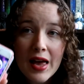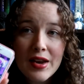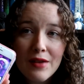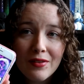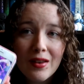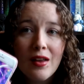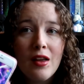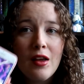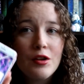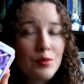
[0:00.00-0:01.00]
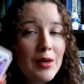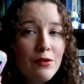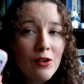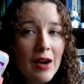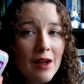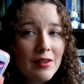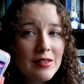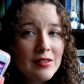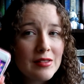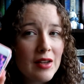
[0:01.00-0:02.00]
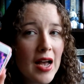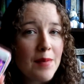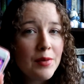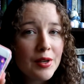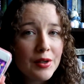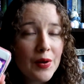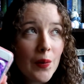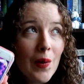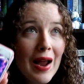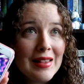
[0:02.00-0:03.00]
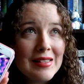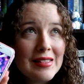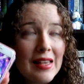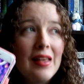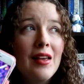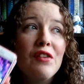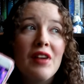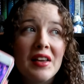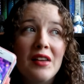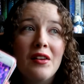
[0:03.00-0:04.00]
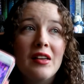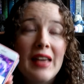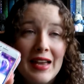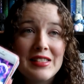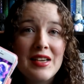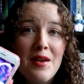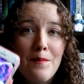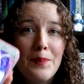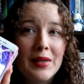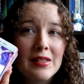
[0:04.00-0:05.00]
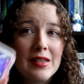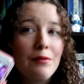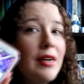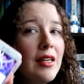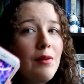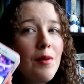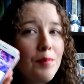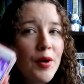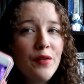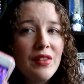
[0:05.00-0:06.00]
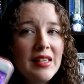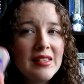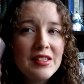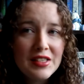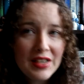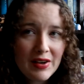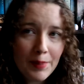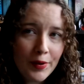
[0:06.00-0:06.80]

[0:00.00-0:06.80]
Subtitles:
another 24 hours, so I'm gonna go and see if I can catch it, because I really want both these legendary